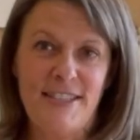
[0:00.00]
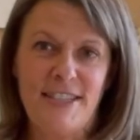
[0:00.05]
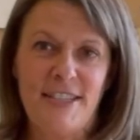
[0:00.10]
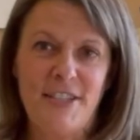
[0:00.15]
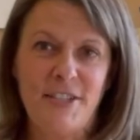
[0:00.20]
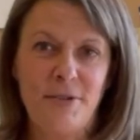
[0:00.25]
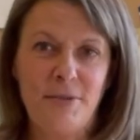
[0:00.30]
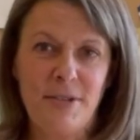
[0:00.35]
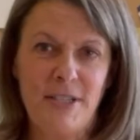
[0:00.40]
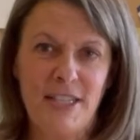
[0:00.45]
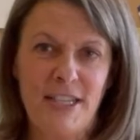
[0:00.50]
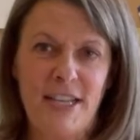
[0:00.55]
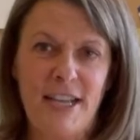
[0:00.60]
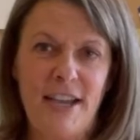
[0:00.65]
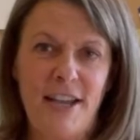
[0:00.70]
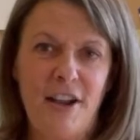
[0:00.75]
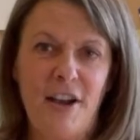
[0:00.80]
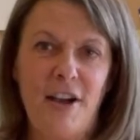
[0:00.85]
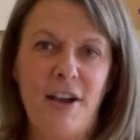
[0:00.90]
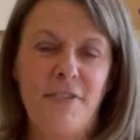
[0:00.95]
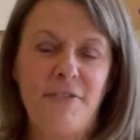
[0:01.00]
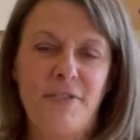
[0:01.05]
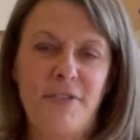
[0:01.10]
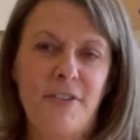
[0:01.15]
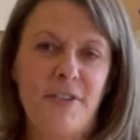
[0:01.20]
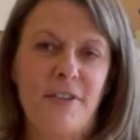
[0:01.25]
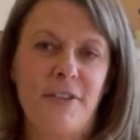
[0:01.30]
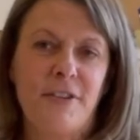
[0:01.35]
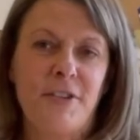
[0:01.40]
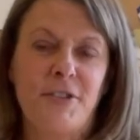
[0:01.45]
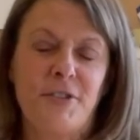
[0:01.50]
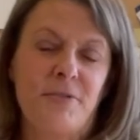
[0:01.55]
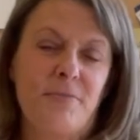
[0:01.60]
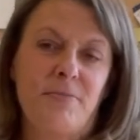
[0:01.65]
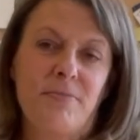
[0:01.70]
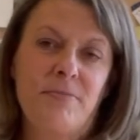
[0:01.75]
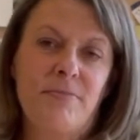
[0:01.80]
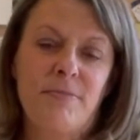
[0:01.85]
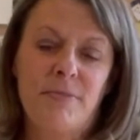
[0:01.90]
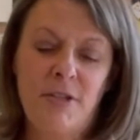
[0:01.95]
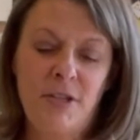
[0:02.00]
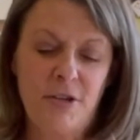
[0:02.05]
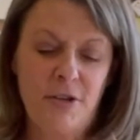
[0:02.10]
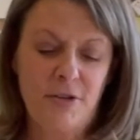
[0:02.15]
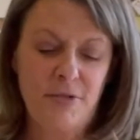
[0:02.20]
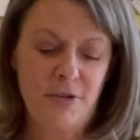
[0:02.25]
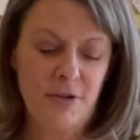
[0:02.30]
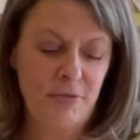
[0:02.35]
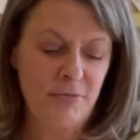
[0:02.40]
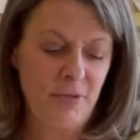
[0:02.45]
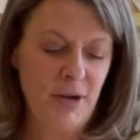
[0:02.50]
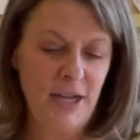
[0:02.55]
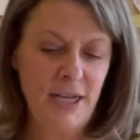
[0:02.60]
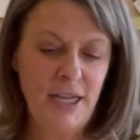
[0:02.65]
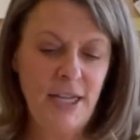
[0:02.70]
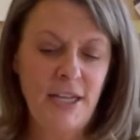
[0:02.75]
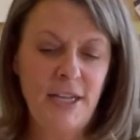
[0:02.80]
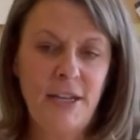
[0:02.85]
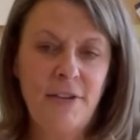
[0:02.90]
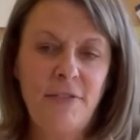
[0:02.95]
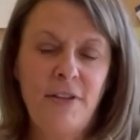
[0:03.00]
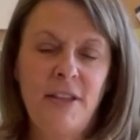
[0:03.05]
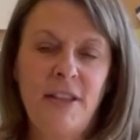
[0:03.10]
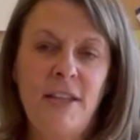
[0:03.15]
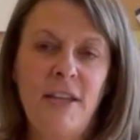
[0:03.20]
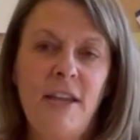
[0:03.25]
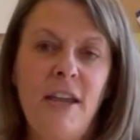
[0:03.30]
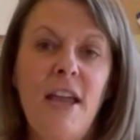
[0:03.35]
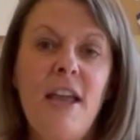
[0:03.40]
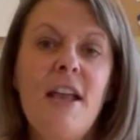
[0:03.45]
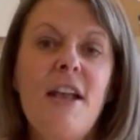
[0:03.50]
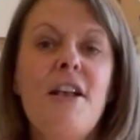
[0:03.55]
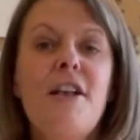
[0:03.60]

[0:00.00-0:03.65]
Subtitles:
and I don't want to cut off her, her writing and everything.